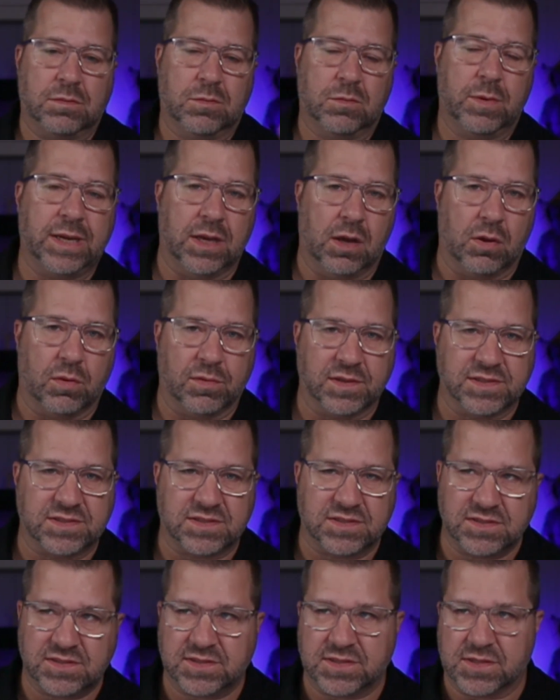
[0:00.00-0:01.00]
we know this.
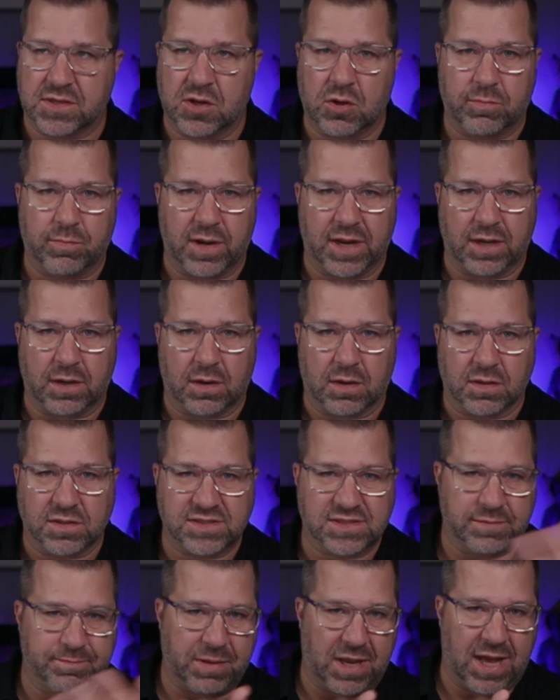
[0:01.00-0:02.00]
This is a no-brainer.
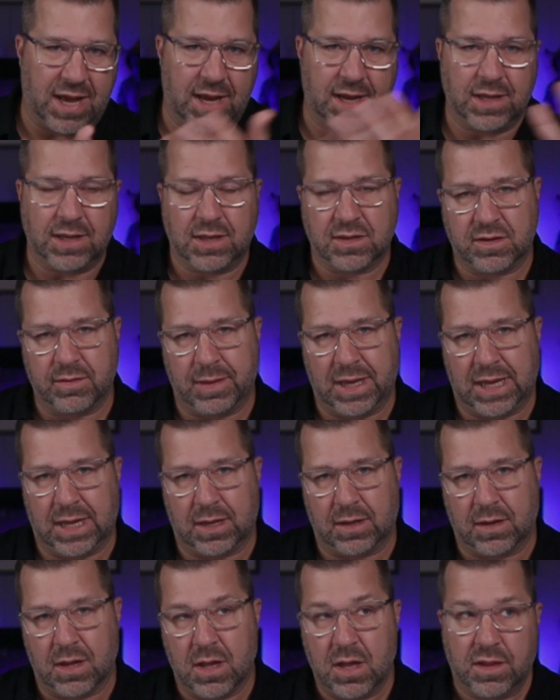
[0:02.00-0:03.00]
Supply,
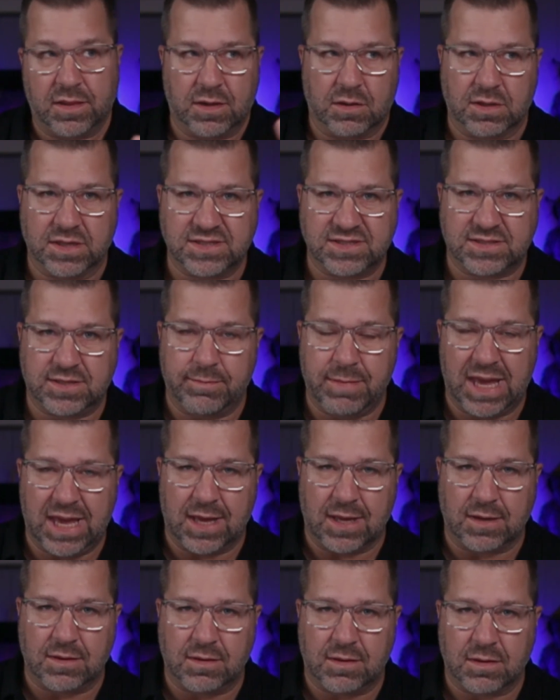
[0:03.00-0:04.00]
demand. There is
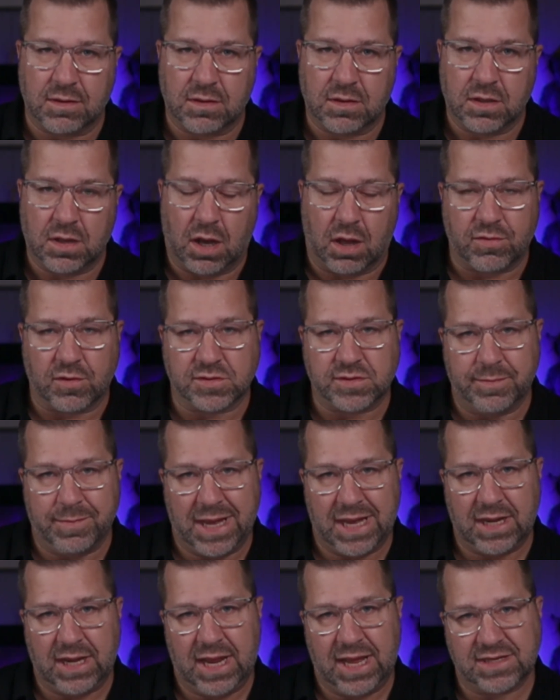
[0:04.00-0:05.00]
demand, although
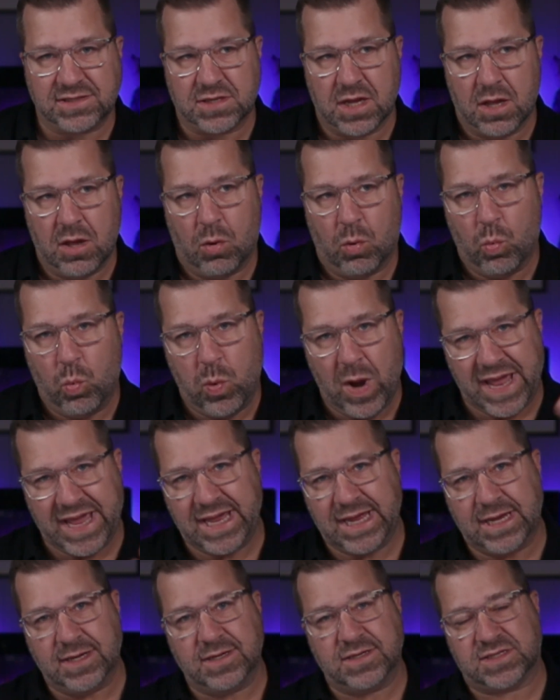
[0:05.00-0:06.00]
demand has
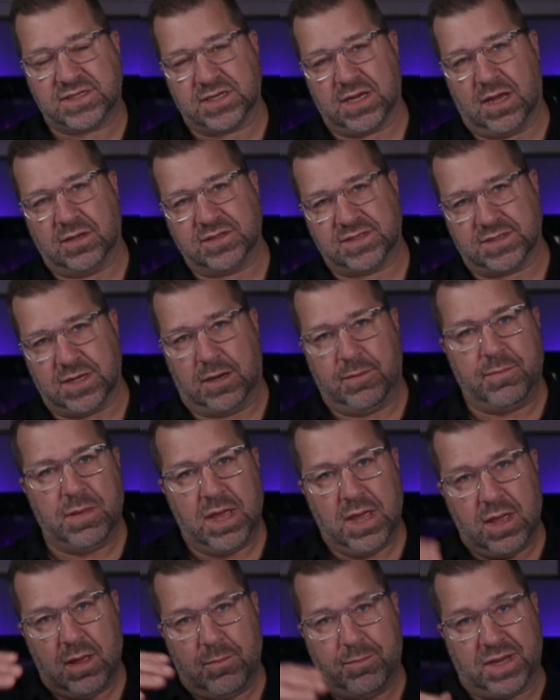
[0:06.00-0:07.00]
waned some
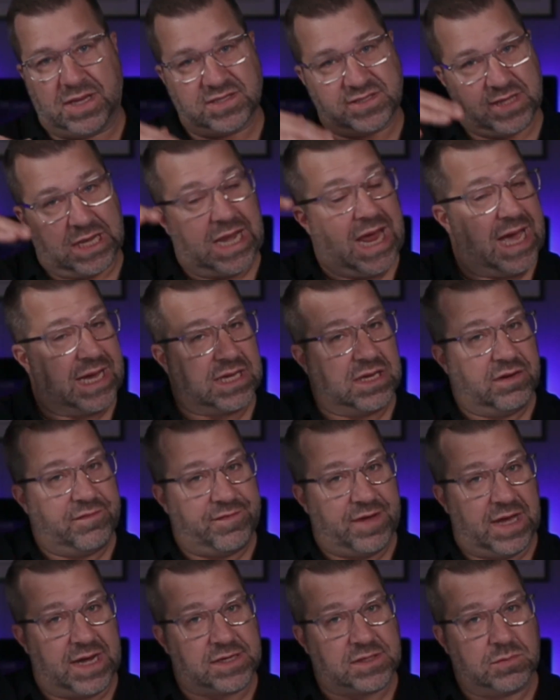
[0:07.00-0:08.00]
because of the lock-in
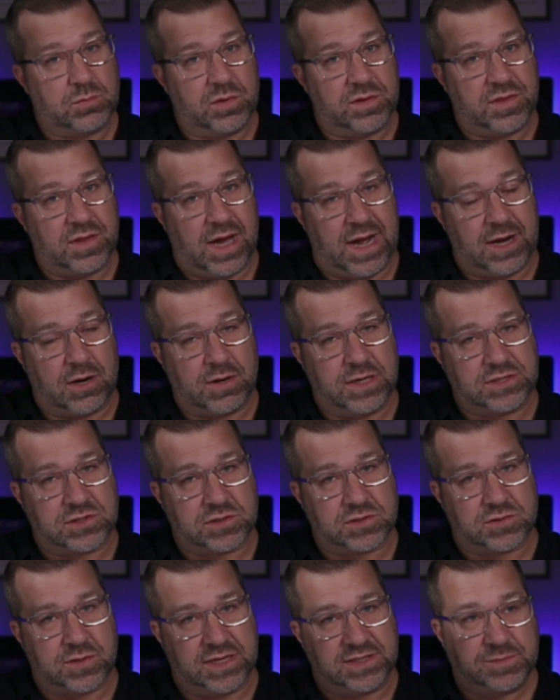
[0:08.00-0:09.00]
effect with higher
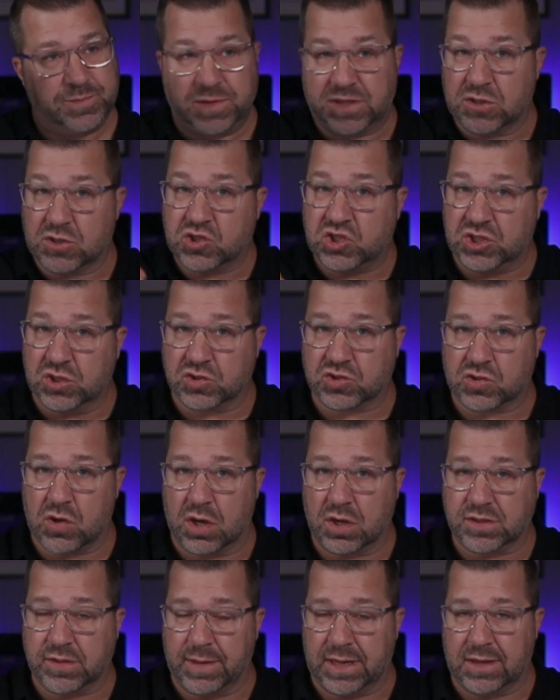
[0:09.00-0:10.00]
interest rates, but there's still
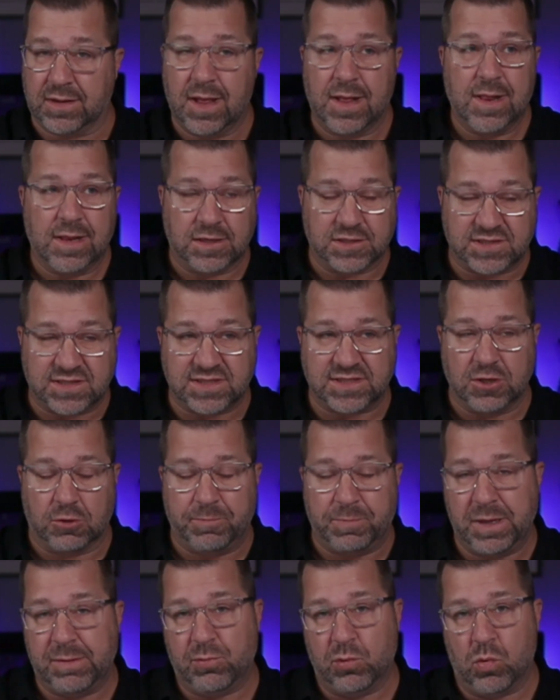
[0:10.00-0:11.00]
strong demand. There's still
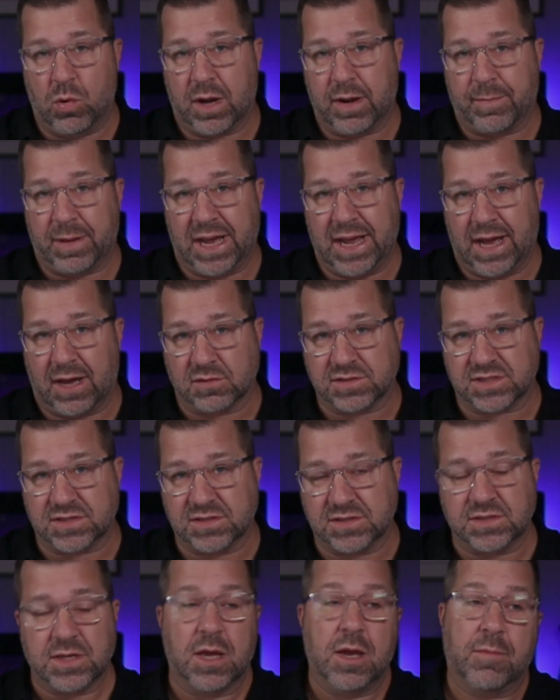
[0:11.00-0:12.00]
people who want to buy
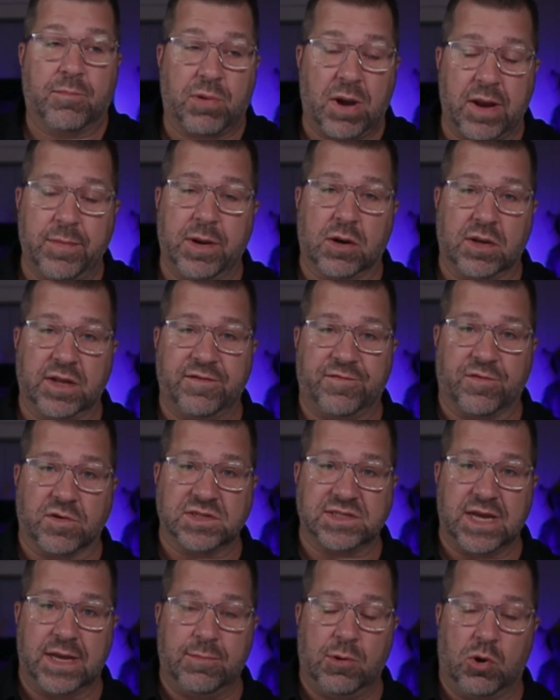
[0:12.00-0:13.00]
houses, primarily
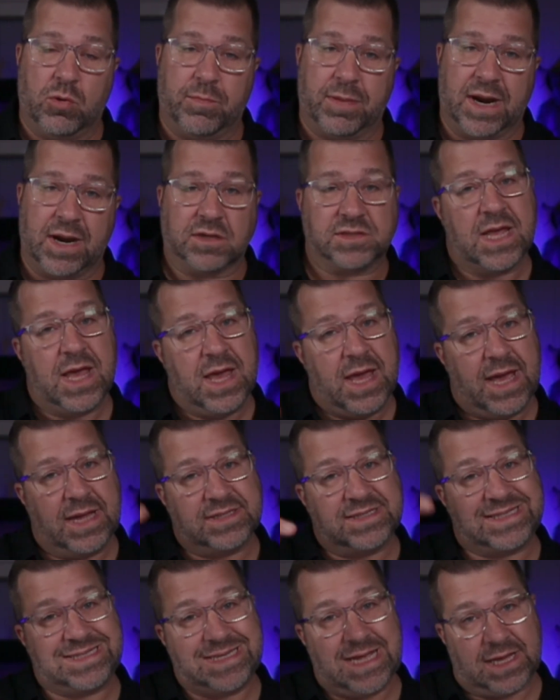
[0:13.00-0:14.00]
first-time home buyers
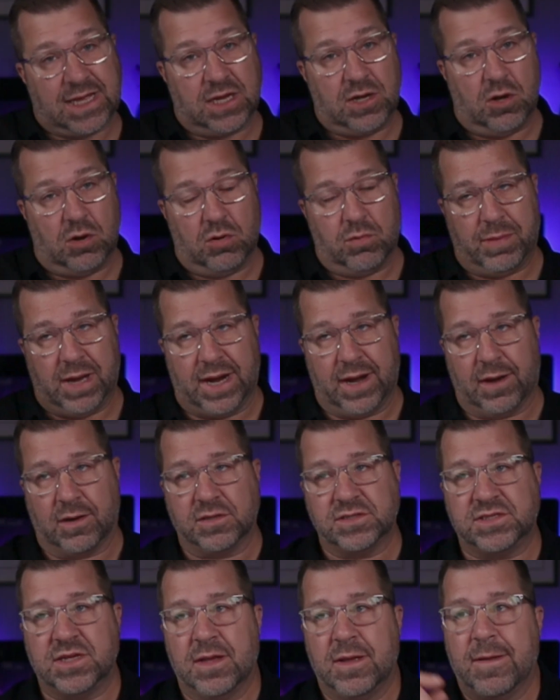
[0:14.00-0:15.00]
and second home
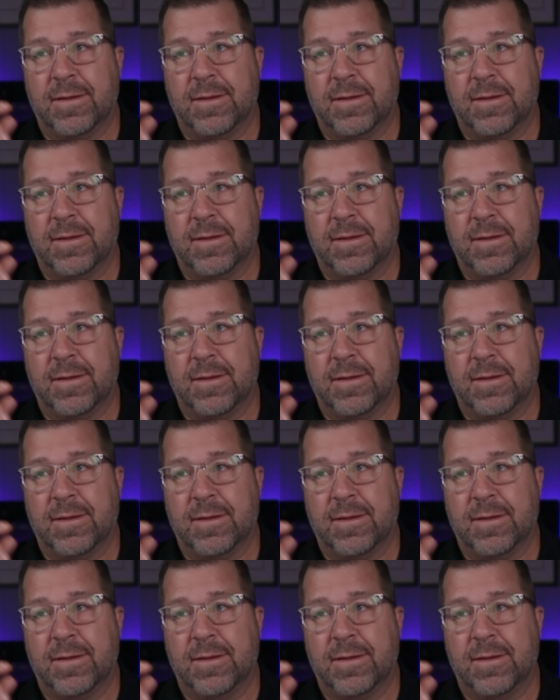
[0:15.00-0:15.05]
buyers,